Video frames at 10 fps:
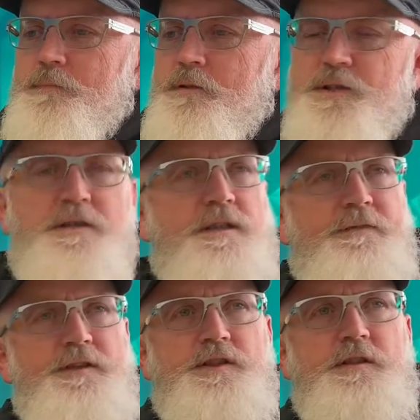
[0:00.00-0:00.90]
there is
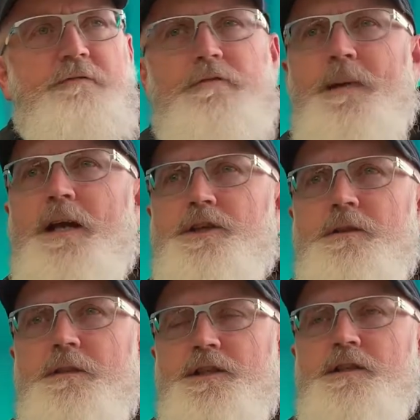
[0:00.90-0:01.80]
insufficient
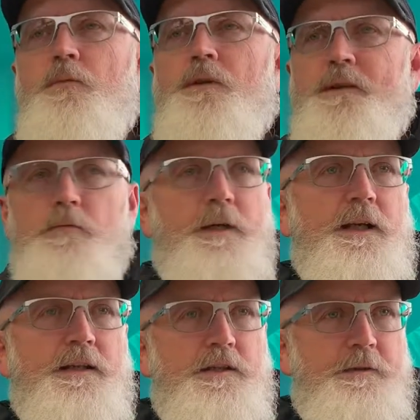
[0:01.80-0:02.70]
information as to what they're
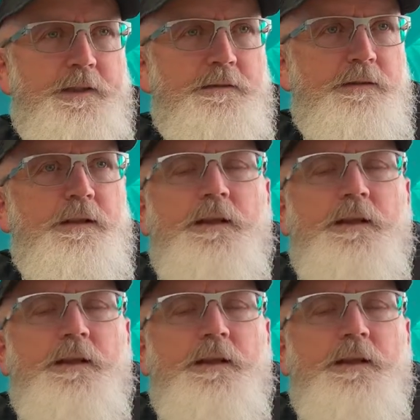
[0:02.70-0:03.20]
really doing.